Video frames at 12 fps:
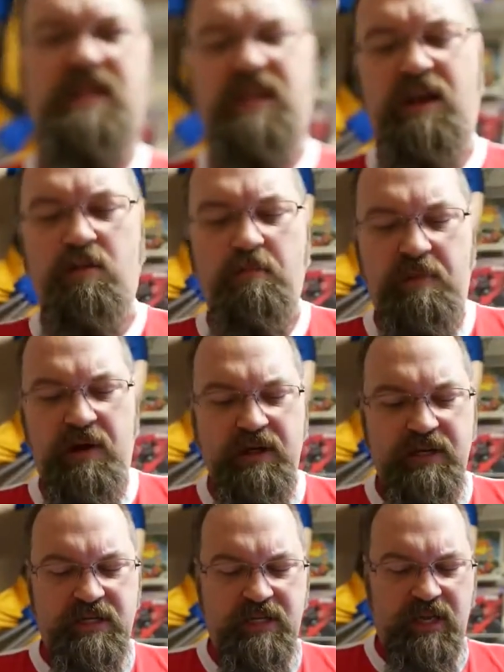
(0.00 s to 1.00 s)
that they are
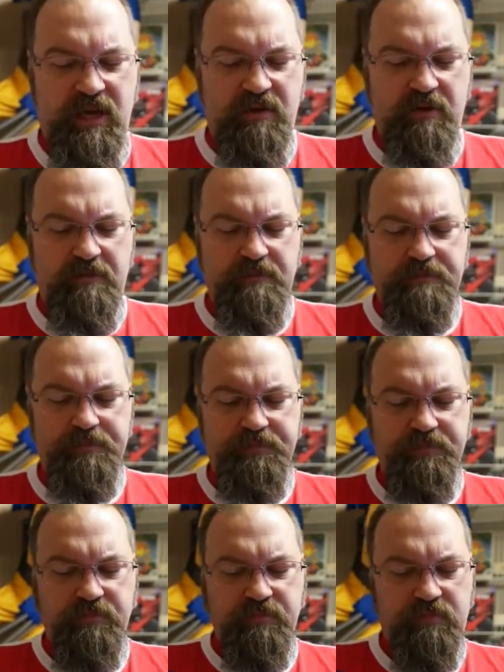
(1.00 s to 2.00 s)
bonded together,
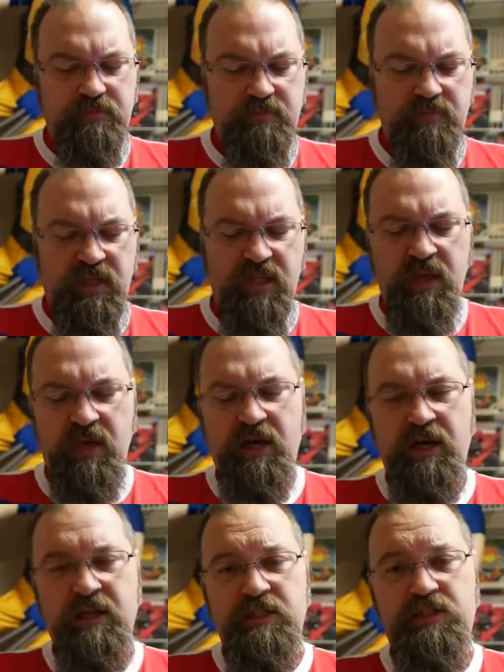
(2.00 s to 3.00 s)
uh,